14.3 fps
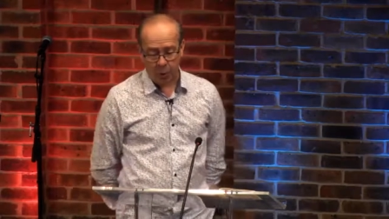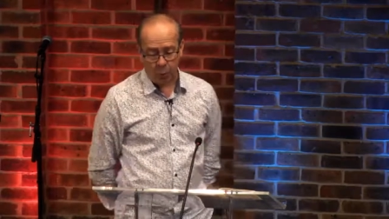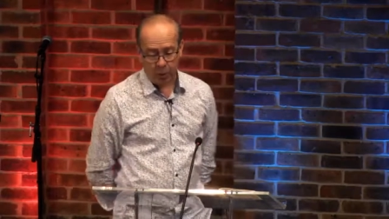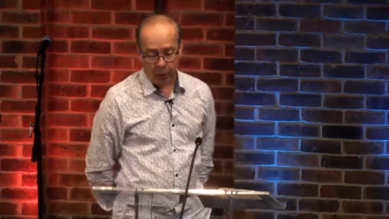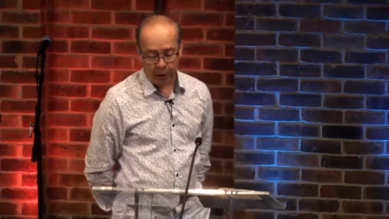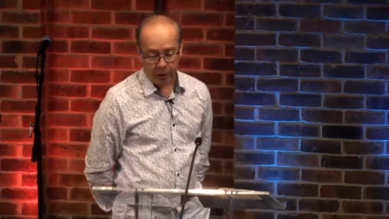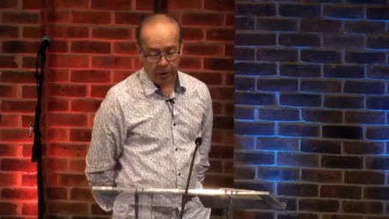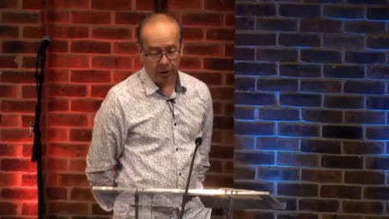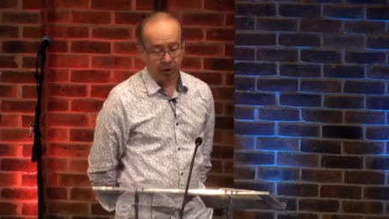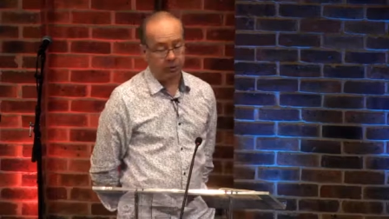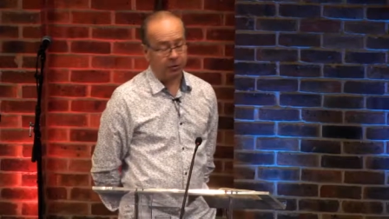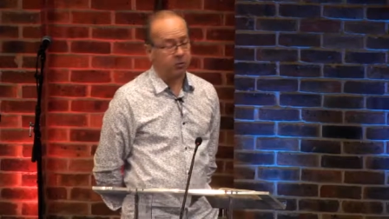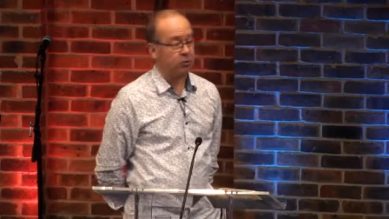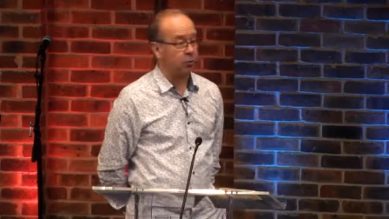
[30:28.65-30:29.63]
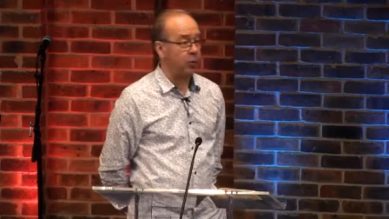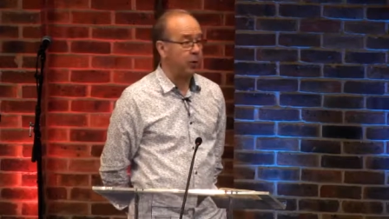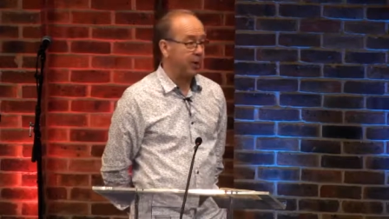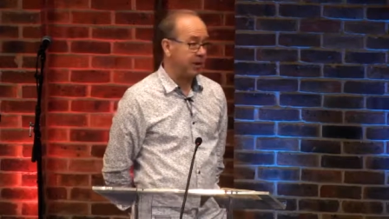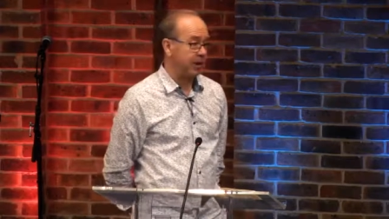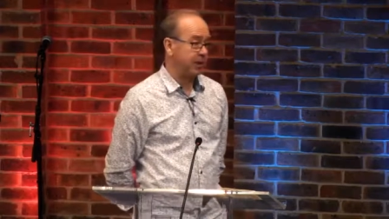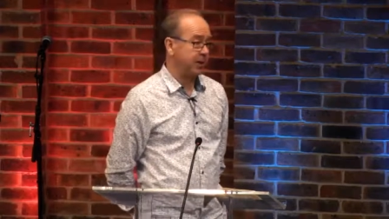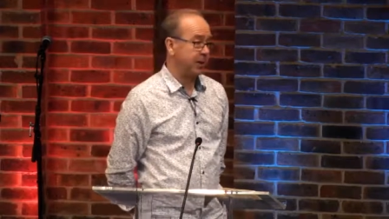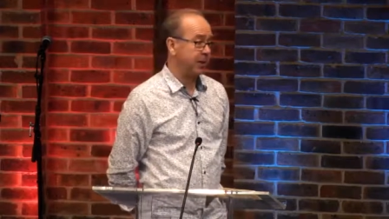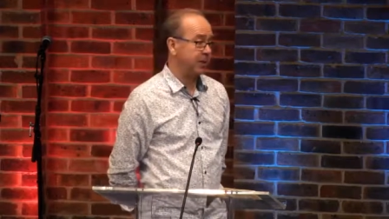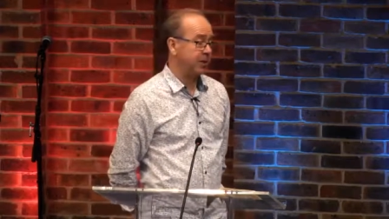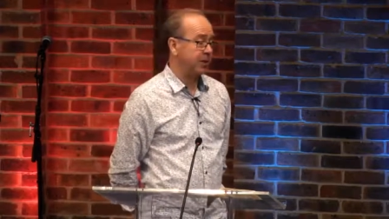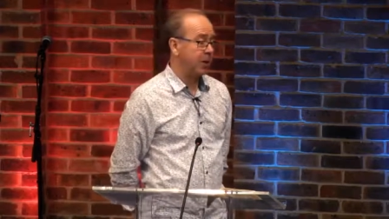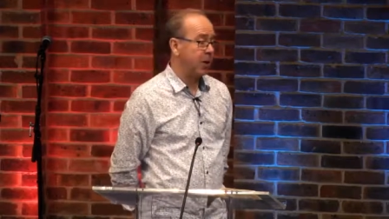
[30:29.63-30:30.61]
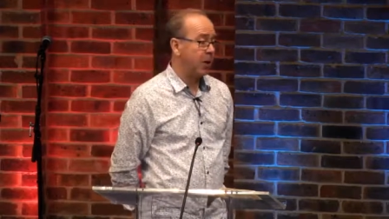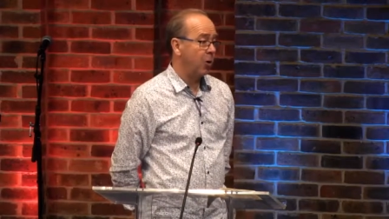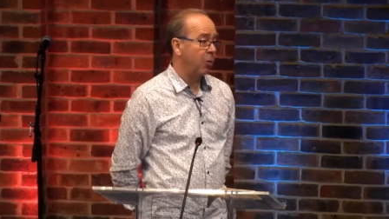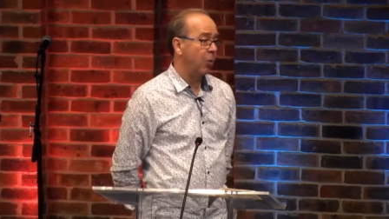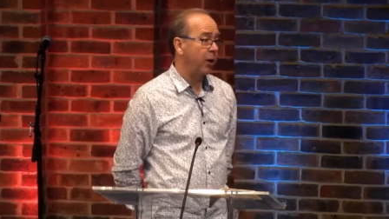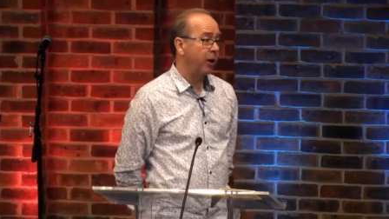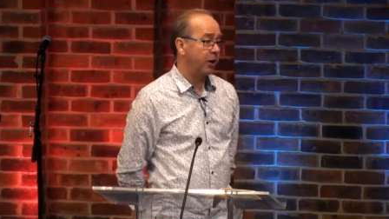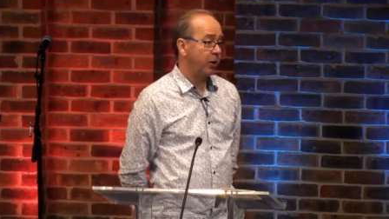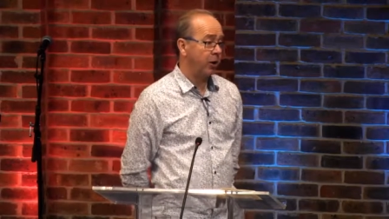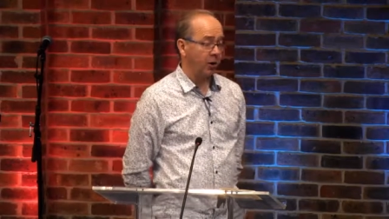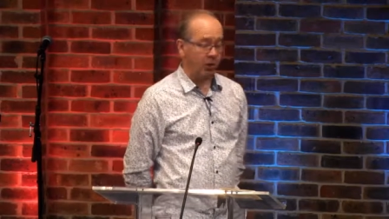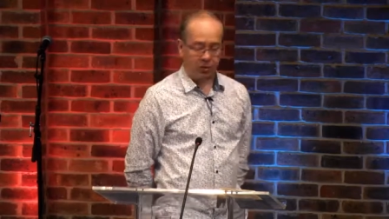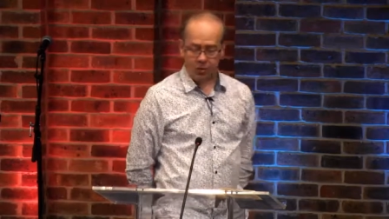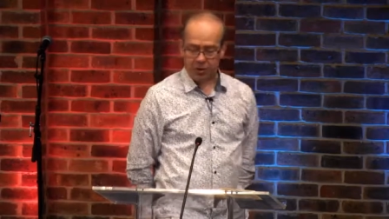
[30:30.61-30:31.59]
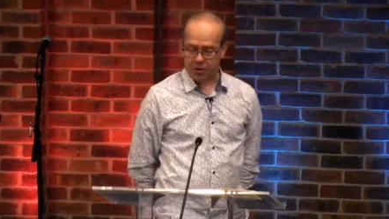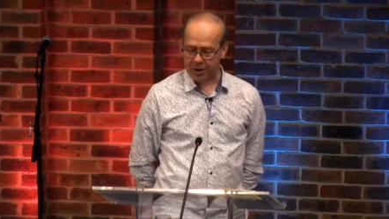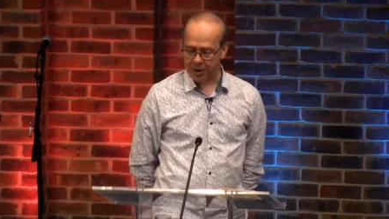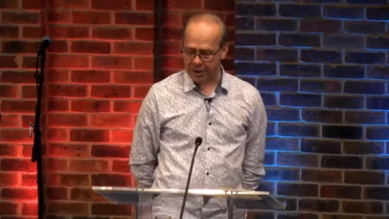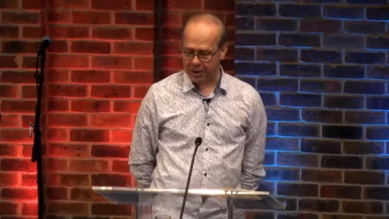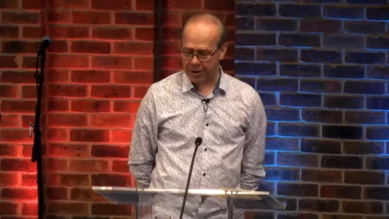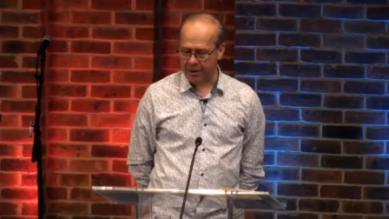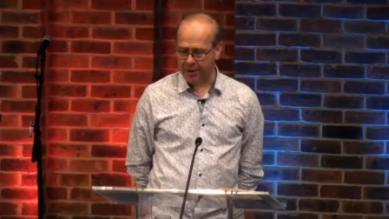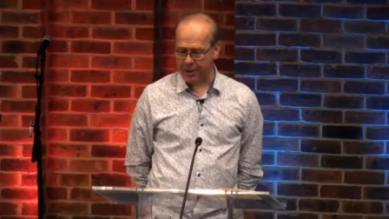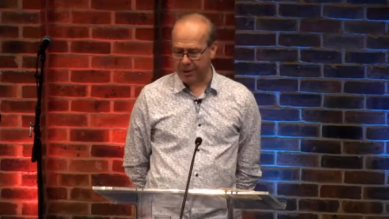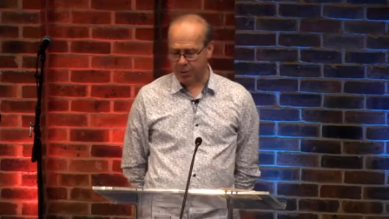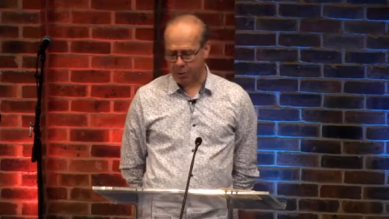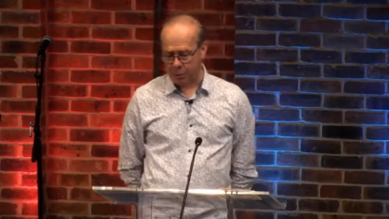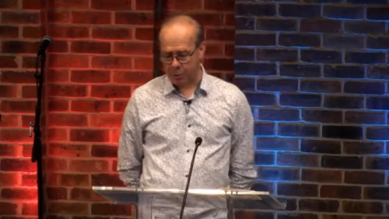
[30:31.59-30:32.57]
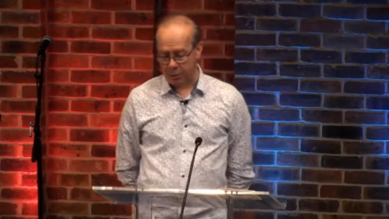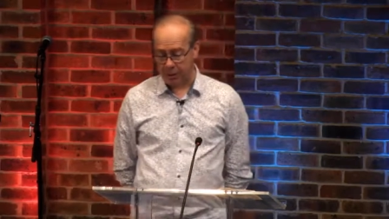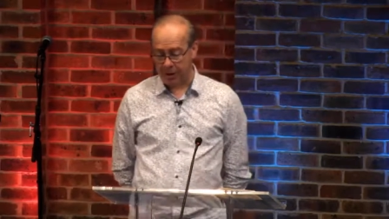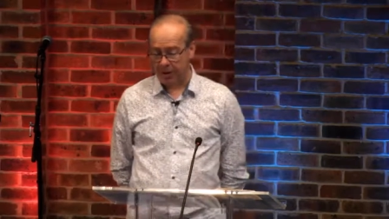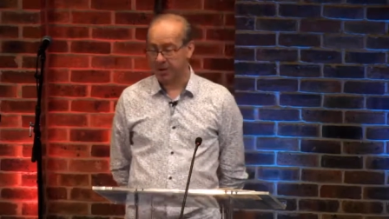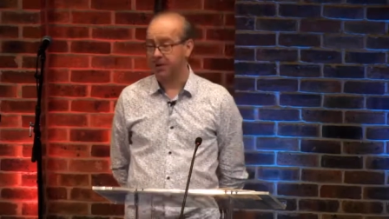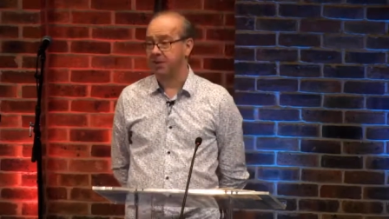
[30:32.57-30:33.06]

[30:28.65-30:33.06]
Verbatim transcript: We are God's witnesses. We are God's early warning